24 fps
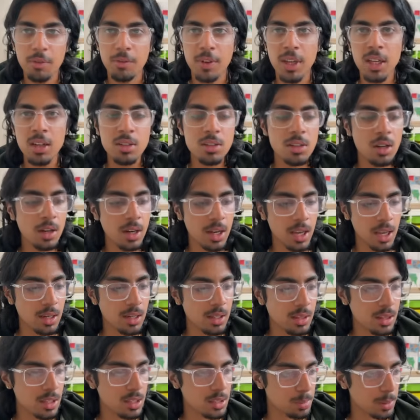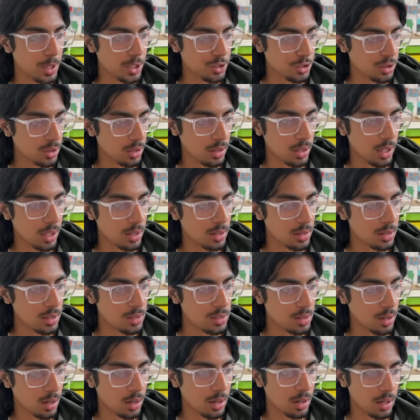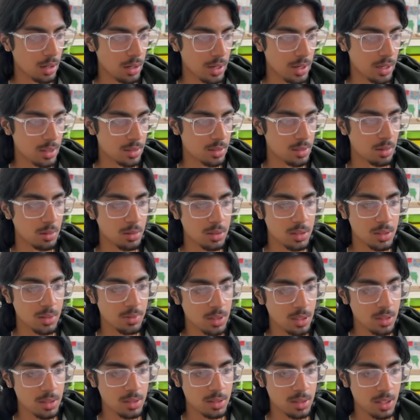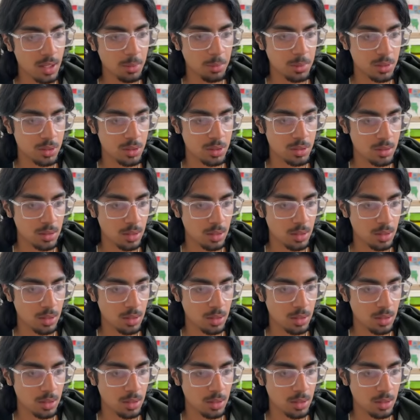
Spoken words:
Figures aren't anything special. A lot of these are exclusive to the set, which is